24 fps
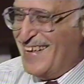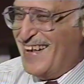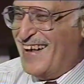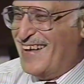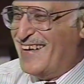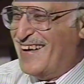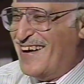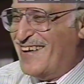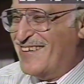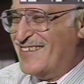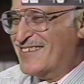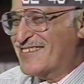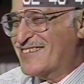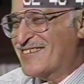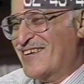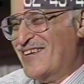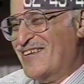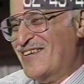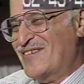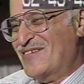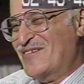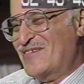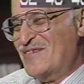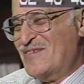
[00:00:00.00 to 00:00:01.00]
was
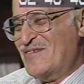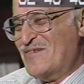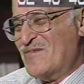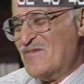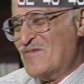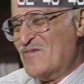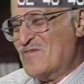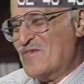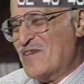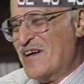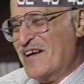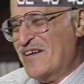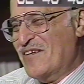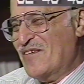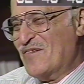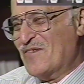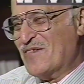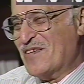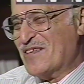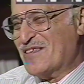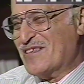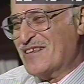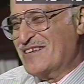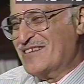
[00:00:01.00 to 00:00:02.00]
one of
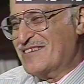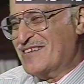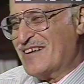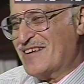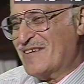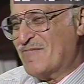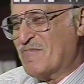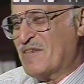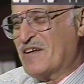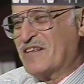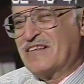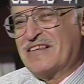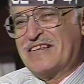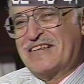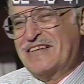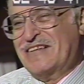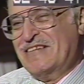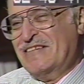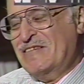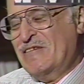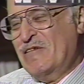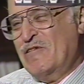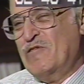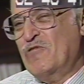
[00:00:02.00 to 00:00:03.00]
the things that, but
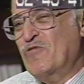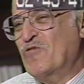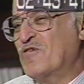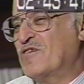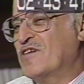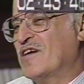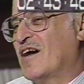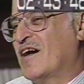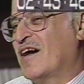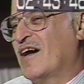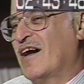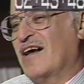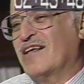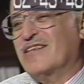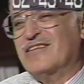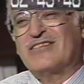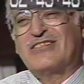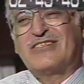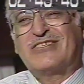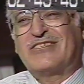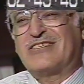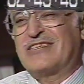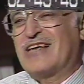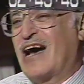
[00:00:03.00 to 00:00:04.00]
Luria had
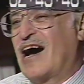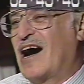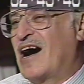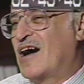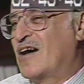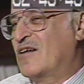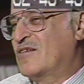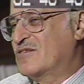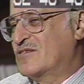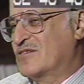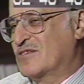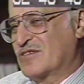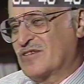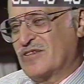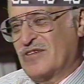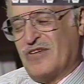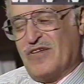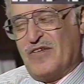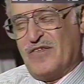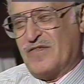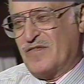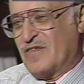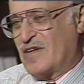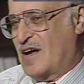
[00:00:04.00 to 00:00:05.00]
thousands
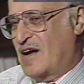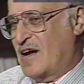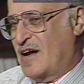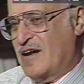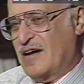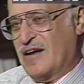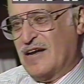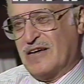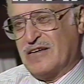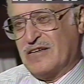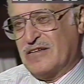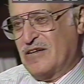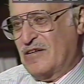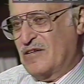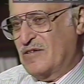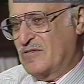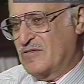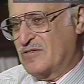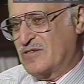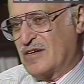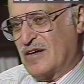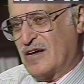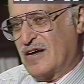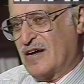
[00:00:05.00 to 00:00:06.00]
of
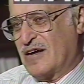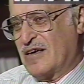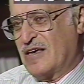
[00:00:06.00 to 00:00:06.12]
anecdotes.